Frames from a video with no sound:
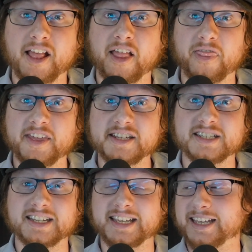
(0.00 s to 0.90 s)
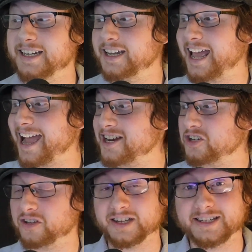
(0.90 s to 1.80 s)
This can
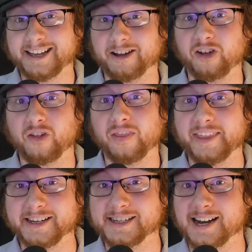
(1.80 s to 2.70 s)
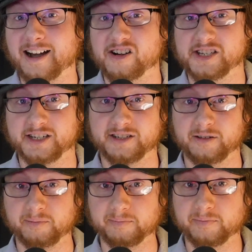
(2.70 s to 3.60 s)
actually tell the entire system.